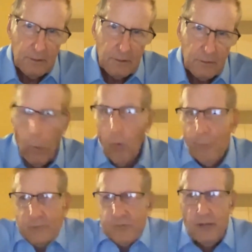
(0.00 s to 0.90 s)
So
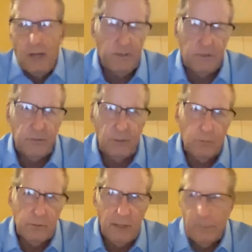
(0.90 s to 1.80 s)
opiates are not going to deal
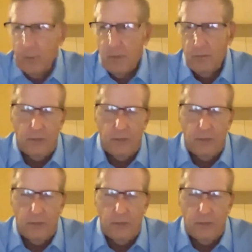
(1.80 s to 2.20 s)
with that because